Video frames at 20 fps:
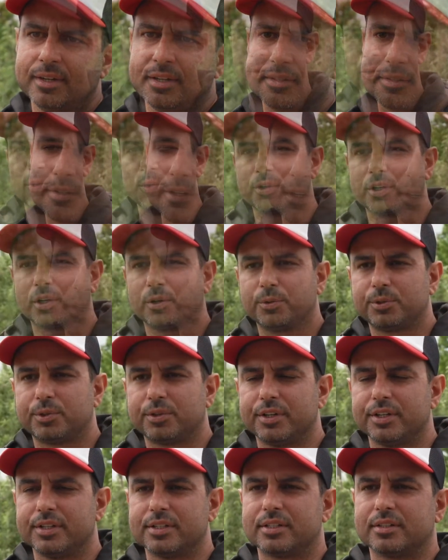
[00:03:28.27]
Horticulture
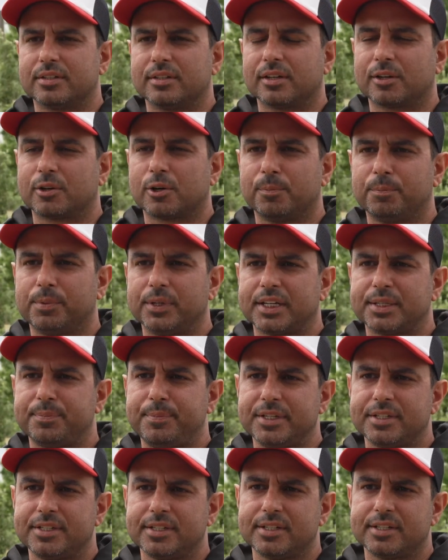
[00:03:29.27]
is a complex
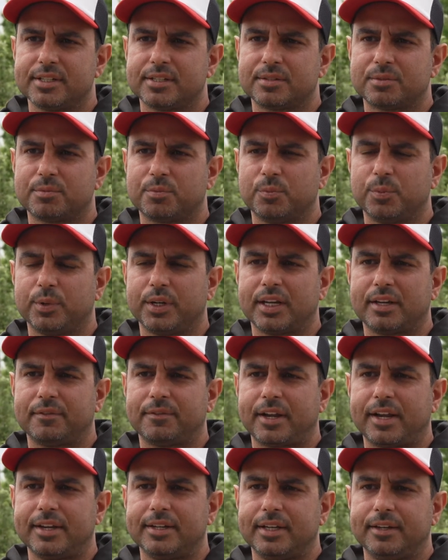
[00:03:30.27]
business. We have
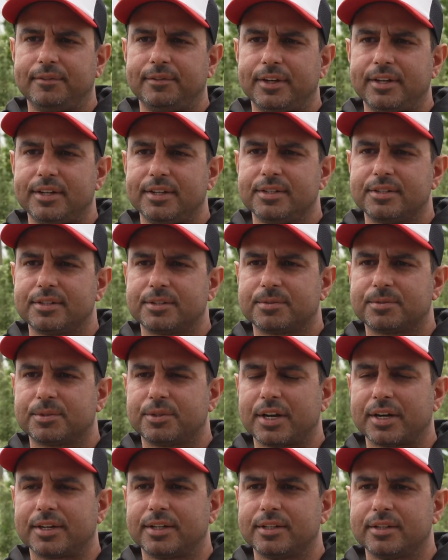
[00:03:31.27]
ATVs,
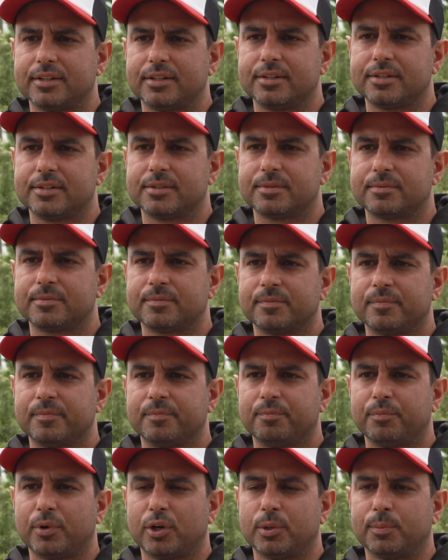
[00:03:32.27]
tractors,
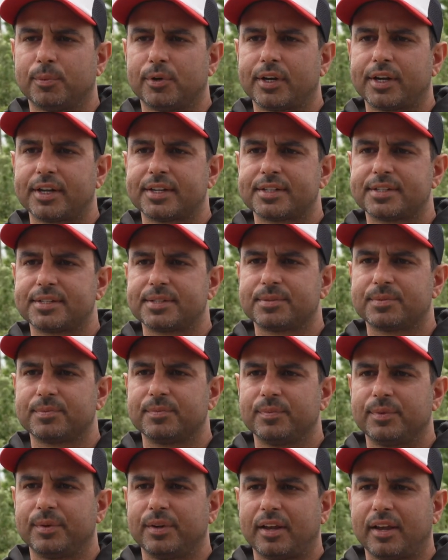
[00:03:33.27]
motorbikes,
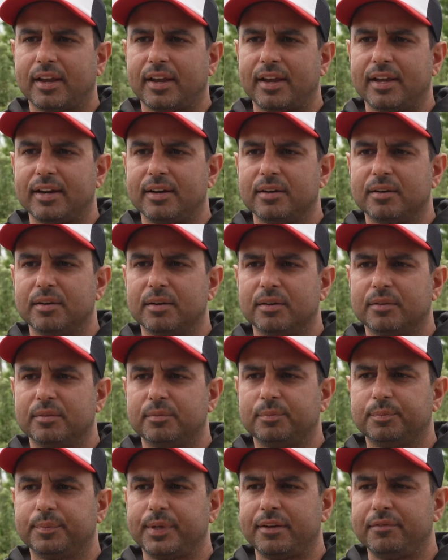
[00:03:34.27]
and
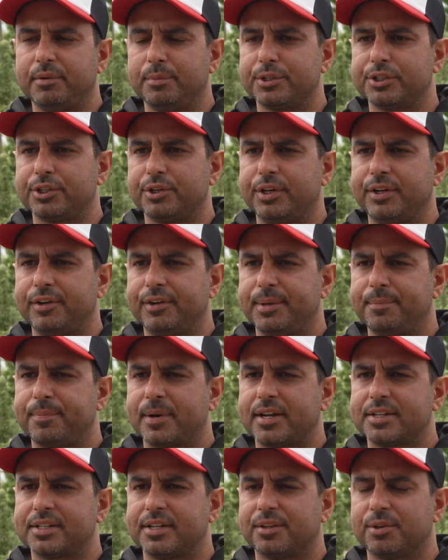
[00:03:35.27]
heavy machinery
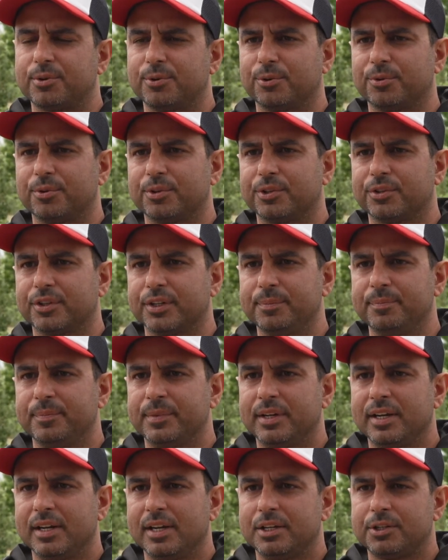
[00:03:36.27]
passing through all the time.
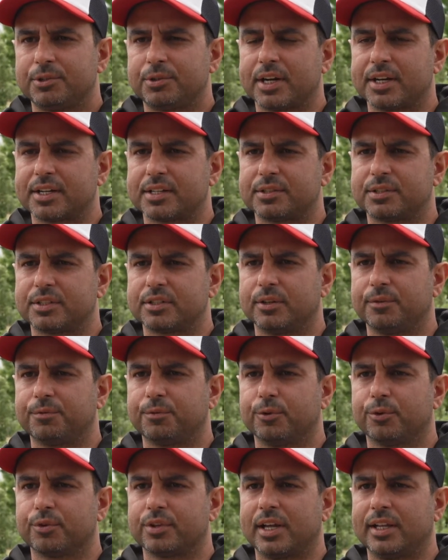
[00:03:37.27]
Trucks, so
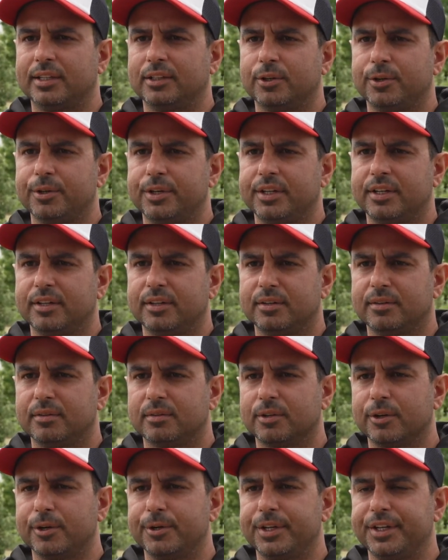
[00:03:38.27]
forth, unloading and
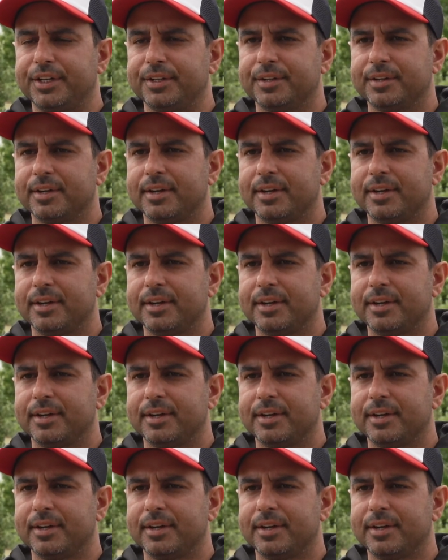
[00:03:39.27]
loading.